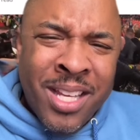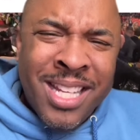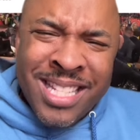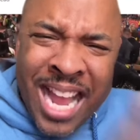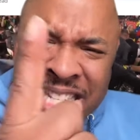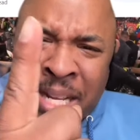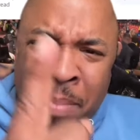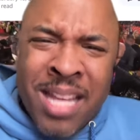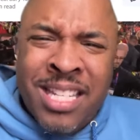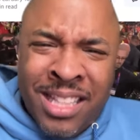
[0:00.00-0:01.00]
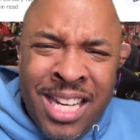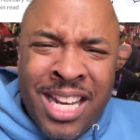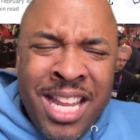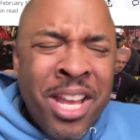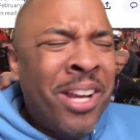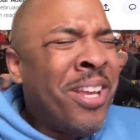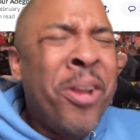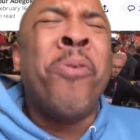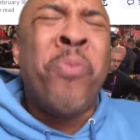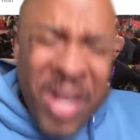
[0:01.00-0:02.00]
Toxic masculinity?
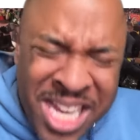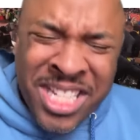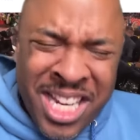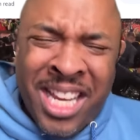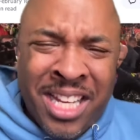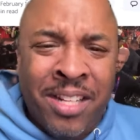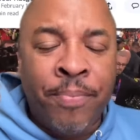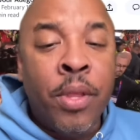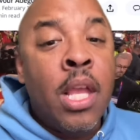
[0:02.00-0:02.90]
You're reaching.